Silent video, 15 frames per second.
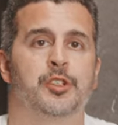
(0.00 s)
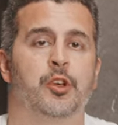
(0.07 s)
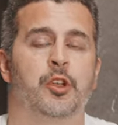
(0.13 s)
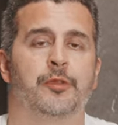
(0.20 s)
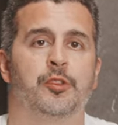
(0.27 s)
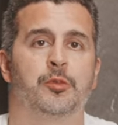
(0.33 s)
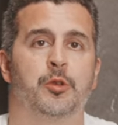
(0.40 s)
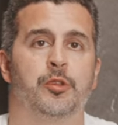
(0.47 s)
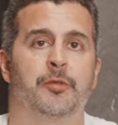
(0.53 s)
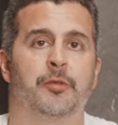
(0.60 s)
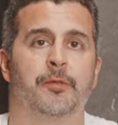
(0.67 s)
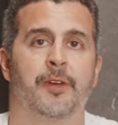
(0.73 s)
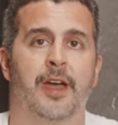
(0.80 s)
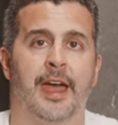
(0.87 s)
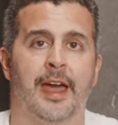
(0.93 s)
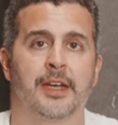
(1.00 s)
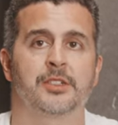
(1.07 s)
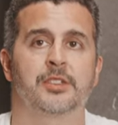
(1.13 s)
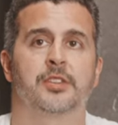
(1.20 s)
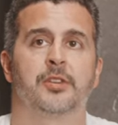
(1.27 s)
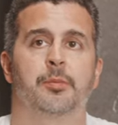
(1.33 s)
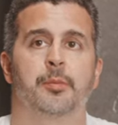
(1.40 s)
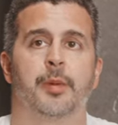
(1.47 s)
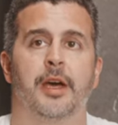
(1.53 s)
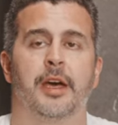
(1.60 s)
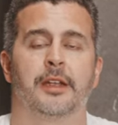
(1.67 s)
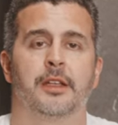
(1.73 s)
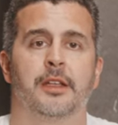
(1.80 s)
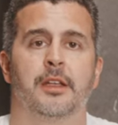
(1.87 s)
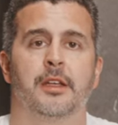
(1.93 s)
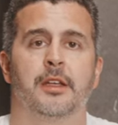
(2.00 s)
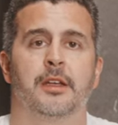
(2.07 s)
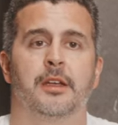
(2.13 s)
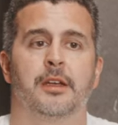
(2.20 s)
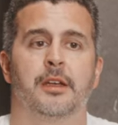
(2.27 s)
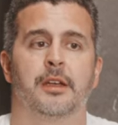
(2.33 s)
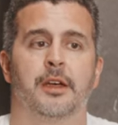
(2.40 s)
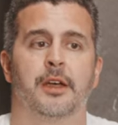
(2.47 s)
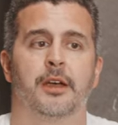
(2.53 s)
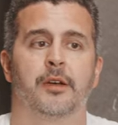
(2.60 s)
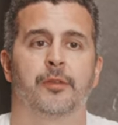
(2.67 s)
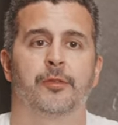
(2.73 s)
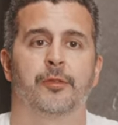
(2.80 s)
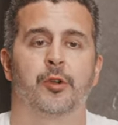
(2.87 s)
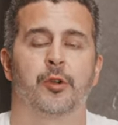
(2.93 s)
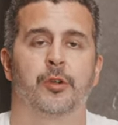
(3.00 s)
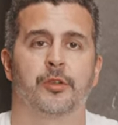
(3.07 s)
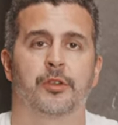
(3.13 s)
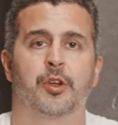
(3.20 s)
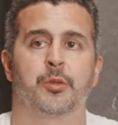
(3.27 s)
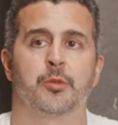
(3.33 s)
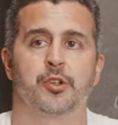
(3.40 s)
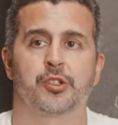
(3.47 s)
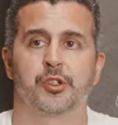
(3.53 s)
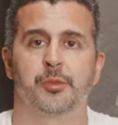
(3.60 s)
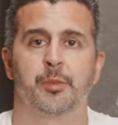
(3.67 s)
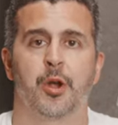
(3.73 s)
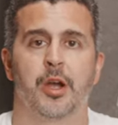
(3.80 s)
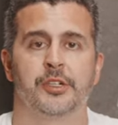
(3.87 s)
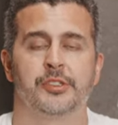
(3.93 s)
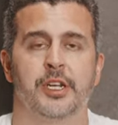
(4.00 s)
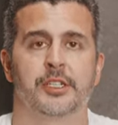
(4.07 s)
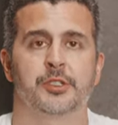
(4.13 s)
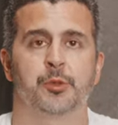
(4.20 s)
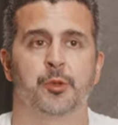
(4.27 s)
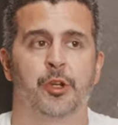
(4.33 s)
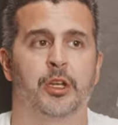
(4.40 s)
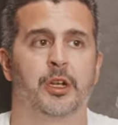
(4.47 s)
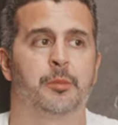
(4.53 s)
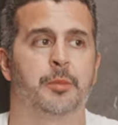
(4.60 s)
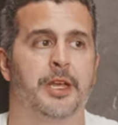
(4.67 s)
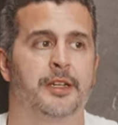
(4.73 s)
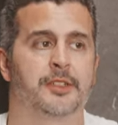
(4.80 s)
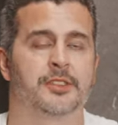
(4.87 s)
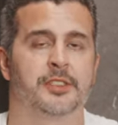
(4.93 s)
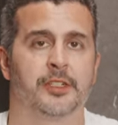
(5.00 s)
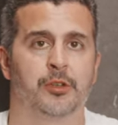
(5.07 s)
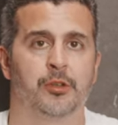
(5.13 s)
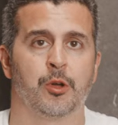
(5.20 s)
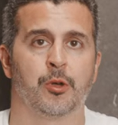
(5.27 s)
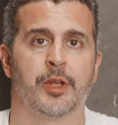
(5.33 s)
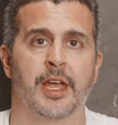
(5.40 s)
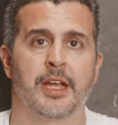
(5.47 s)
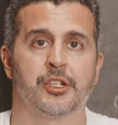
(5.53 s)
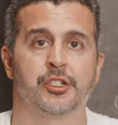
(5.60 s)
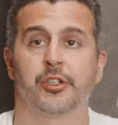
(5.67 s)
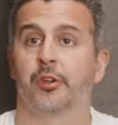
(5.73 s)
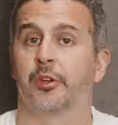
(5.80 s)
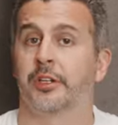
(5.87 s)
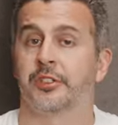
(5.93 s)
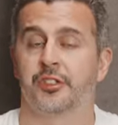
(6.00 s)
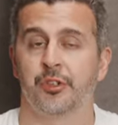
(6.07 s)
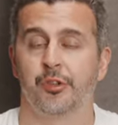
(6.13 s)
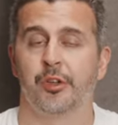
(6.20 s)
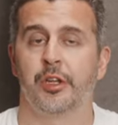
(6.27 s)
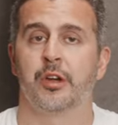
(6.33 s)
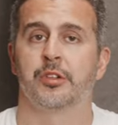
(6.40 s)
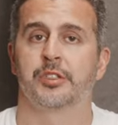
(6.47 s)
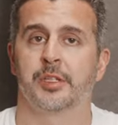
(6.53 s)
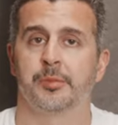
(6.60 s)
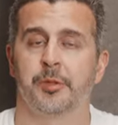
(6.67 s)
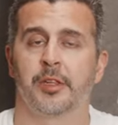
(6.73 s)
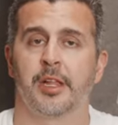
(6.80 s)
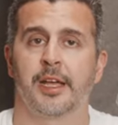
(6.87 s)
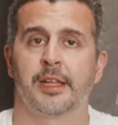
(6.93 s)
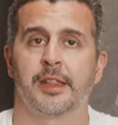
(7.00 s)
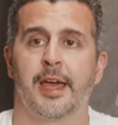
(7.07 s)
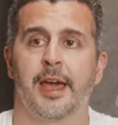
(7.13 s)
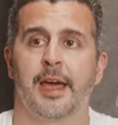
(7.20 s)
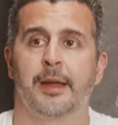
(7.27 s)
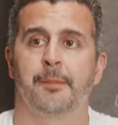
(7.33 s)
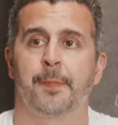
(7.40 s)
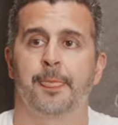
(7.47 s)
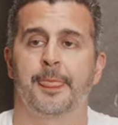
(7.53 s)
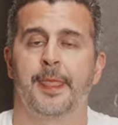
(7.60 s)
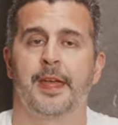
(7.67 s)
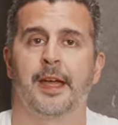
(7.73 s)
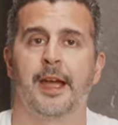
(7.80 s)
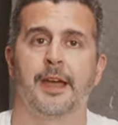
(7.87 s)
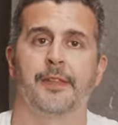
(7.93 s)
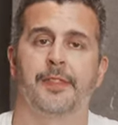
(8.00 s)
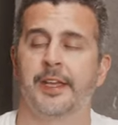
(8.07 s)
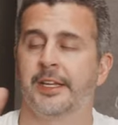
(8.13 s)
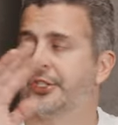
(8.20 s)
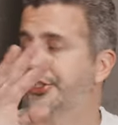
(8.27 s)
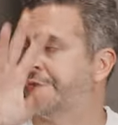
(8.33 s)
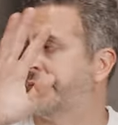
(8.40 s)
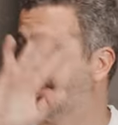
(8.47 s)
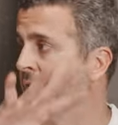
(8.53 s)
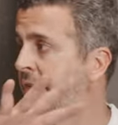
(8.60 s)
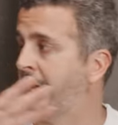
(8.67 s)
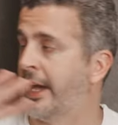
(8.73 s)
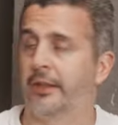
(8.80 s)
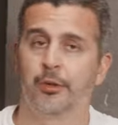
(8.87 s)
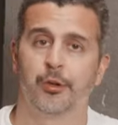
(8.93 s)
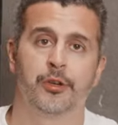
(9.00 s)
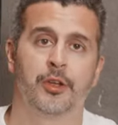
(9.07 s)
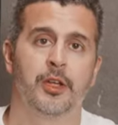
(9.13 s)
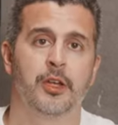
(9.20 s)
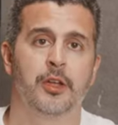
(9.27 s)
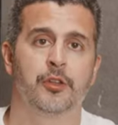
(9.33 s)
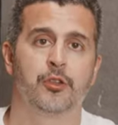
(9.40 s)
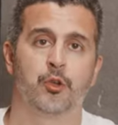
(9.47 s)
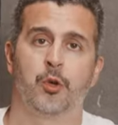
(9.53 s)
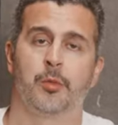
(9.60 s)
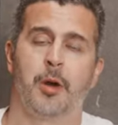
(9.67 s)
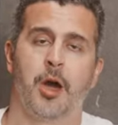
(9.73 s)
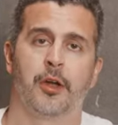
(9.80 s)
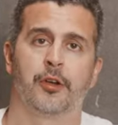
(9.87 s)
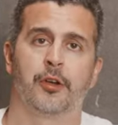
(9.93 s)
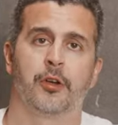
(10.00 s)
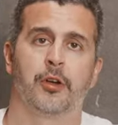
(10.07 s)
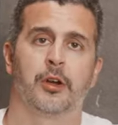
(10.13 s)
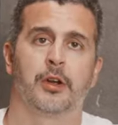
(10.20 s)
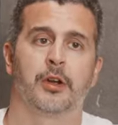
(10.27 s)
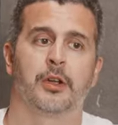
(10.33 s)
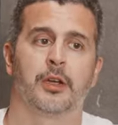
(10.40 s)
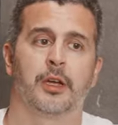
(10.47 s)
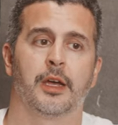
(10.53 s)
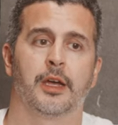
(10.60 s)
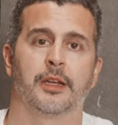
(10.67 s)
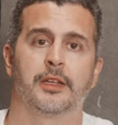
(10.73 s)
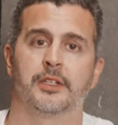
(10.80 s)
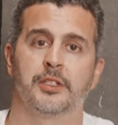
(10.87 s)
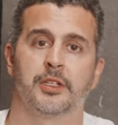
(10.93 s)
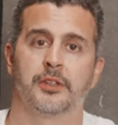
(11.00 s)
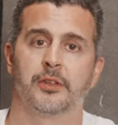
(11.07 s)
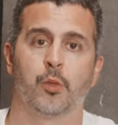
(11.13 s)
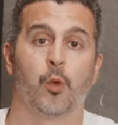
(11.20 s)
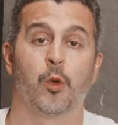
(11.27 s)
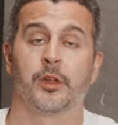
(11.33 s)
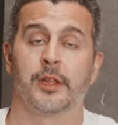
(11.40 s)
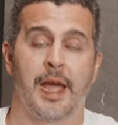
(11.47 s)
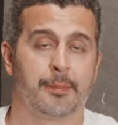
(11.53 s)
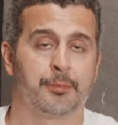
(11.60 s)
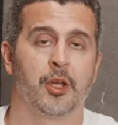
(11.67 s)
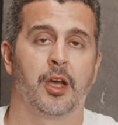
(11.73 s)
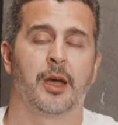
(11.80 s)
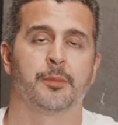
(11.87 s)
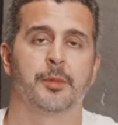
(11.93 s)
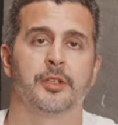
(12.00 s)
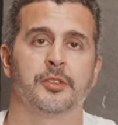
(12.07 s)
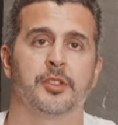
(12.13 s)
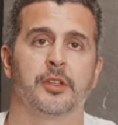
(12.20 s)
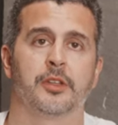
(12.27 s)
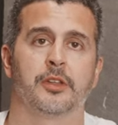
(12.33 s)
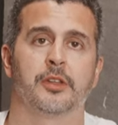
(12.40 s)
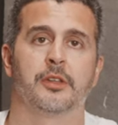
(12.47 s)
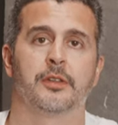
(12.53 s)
good if you're moving fast, but for commercial projects where you're gonna be in a single location or in a studio or something like that, I think shooting tethered to a monitor or a laptop is a